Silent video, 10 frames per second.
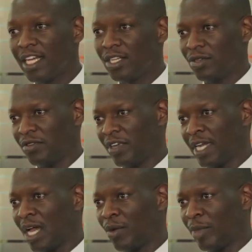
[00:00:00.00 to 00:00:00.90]
to even
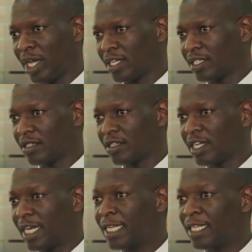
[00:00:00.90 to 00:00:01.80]
now make
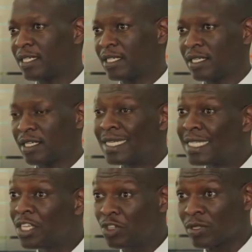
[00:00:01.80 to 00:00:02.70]
credit
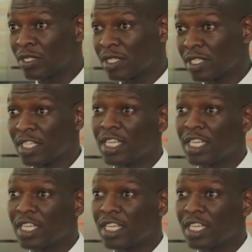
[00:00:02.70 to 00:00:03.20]
decisions